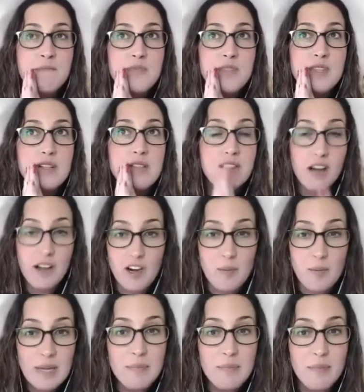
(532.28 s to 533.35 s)
not our
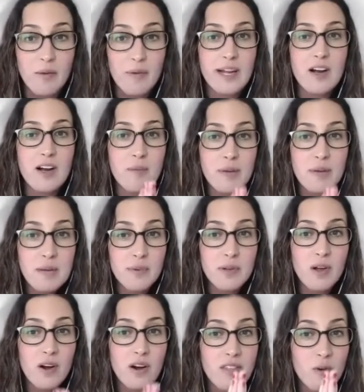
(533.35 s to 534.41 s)
people, right? Our people
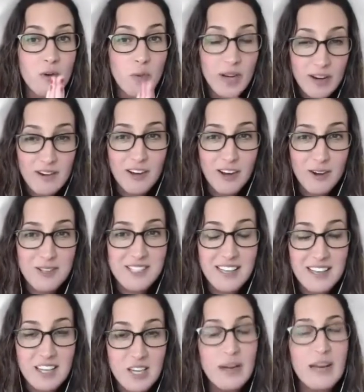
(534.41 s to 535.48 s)
are the weirdos
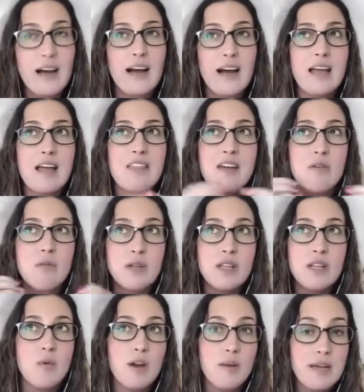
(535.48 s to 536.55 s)
like you and I that really
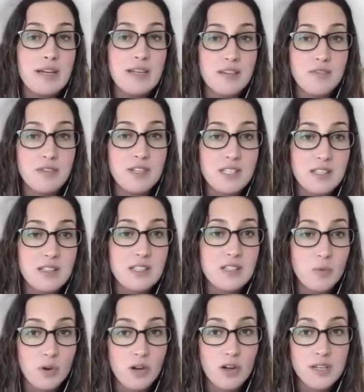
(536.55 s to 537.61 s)
want to make a difference in this
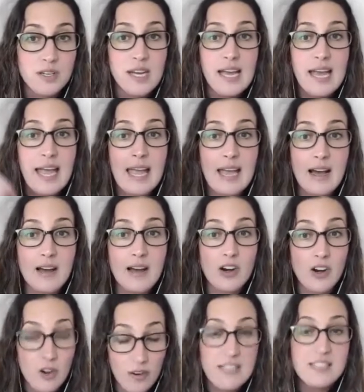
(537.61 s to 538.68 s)
world and
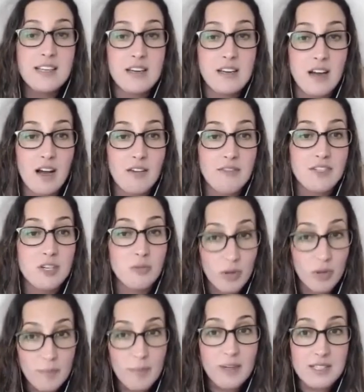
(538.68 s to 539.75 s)
are crazy enough to
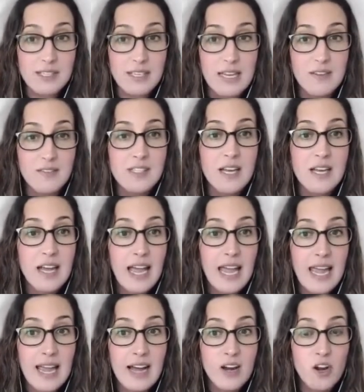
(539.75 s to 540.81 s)
roll up our sleeves
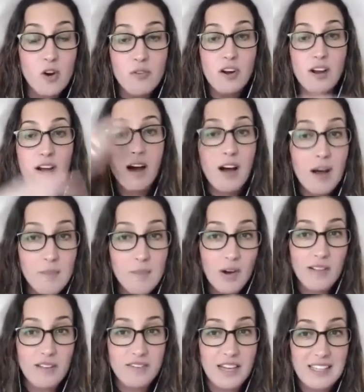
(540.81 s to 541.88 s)
and overcome
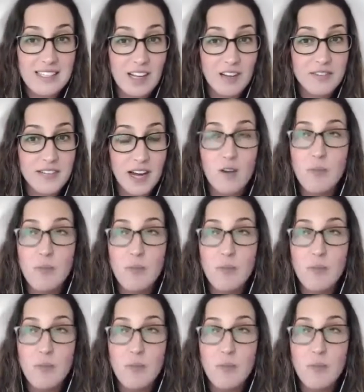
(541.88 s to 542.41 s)
all of that self doubt